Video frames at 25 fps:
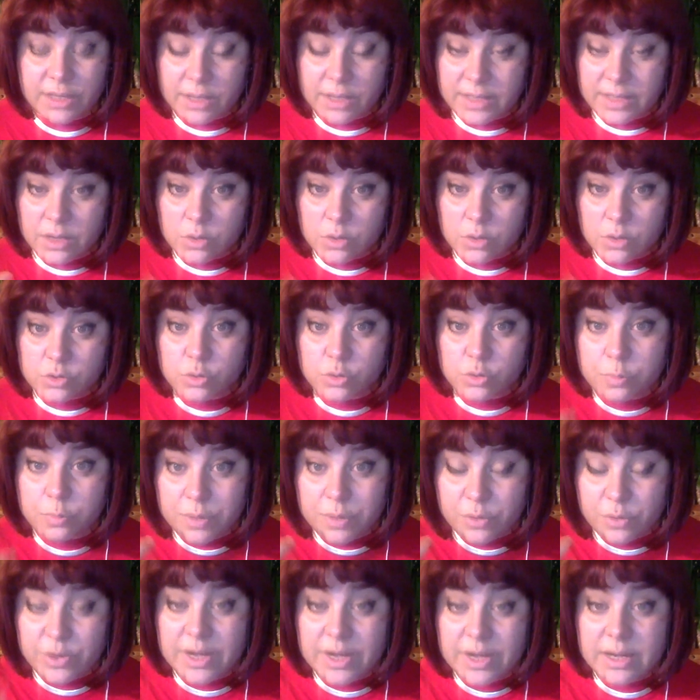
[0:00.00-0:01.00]
They're also
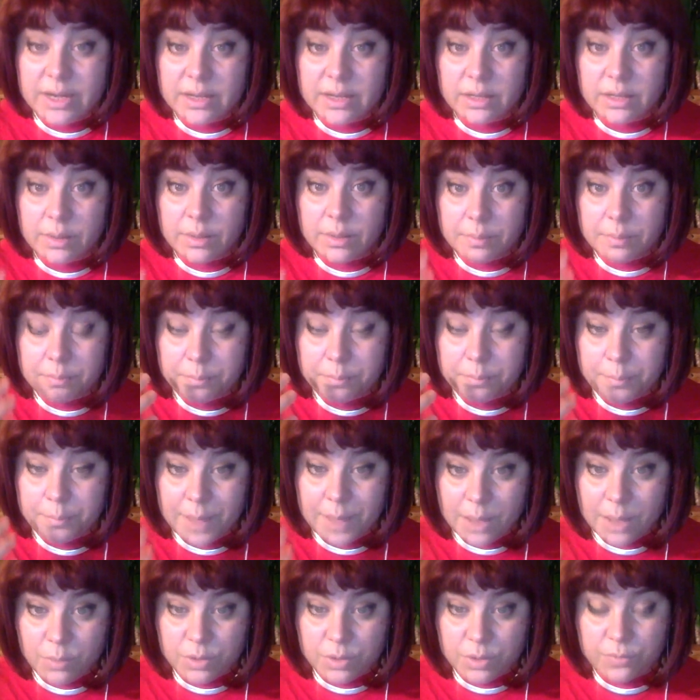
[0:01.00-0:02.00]
really
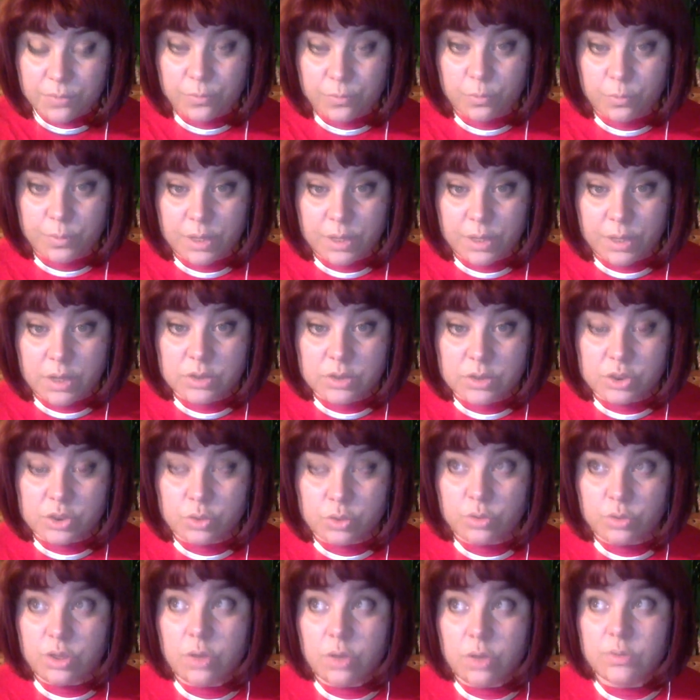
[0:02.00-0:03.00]
powerful because you
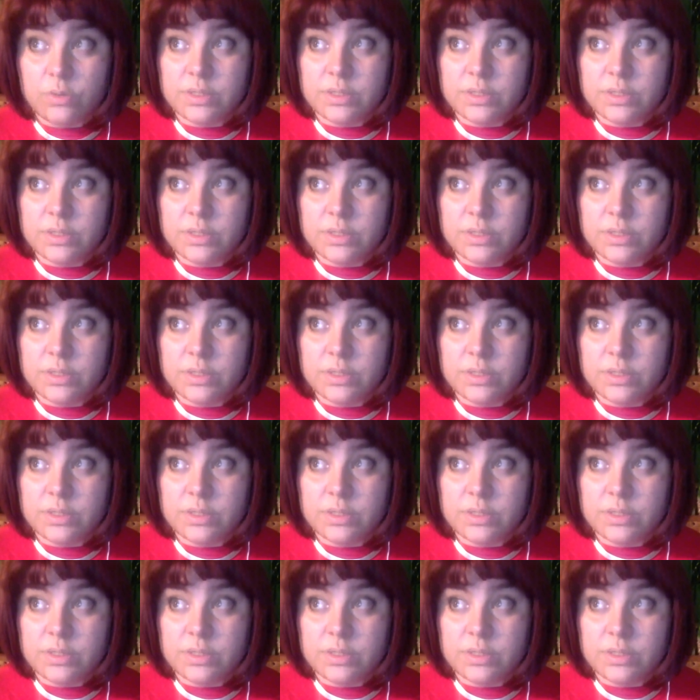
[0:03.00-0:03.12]
know